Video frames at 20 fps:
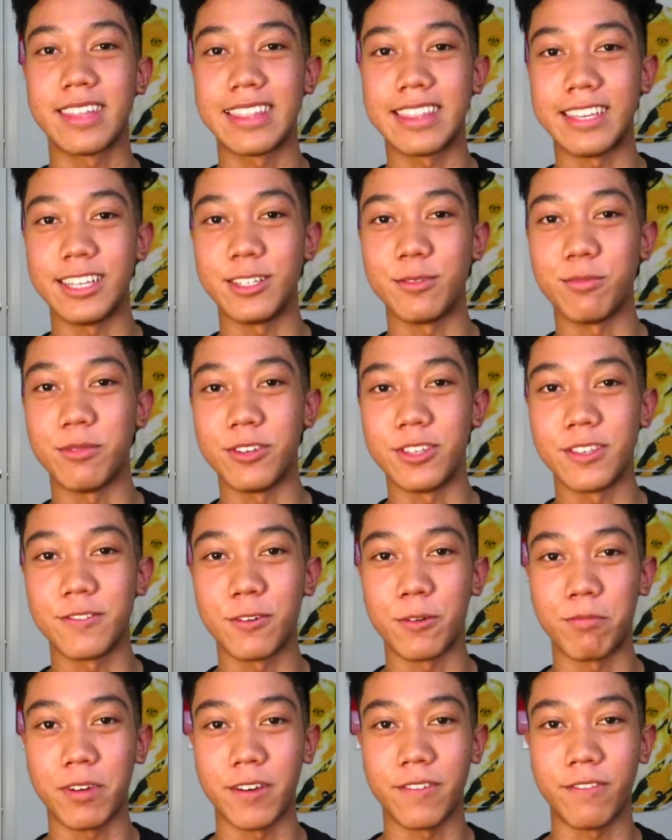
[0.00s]
these boots
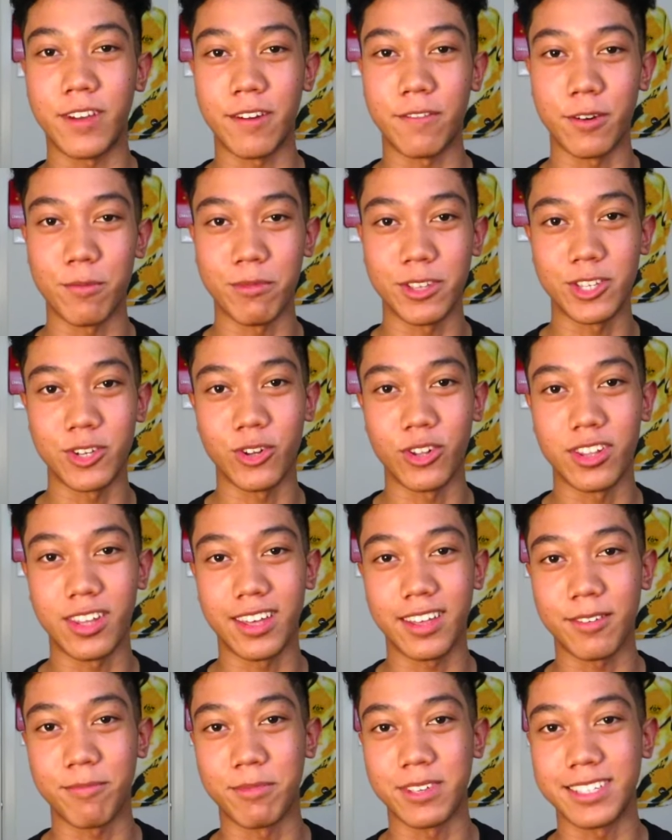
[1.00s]
from my favourite
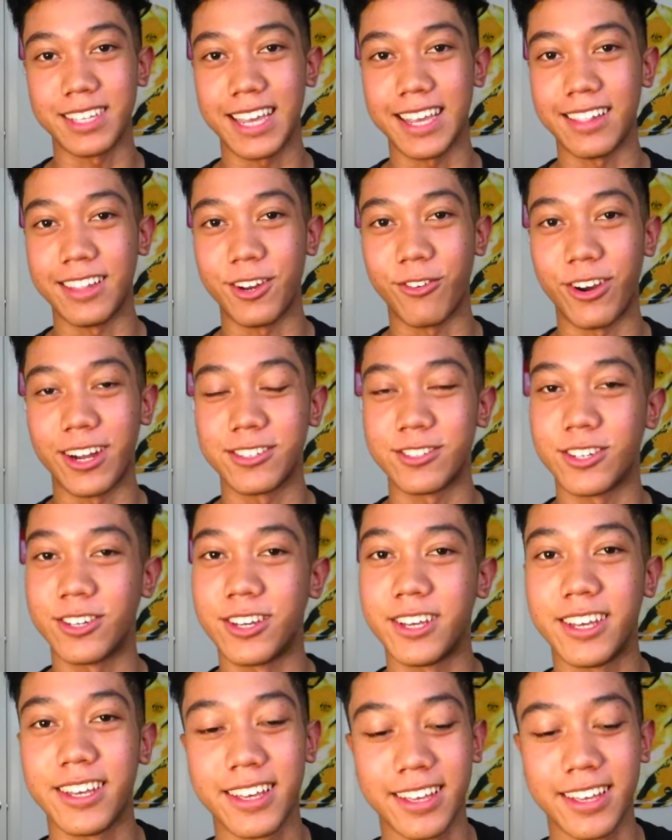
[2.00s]
Matilda, Miss Hayley Raso.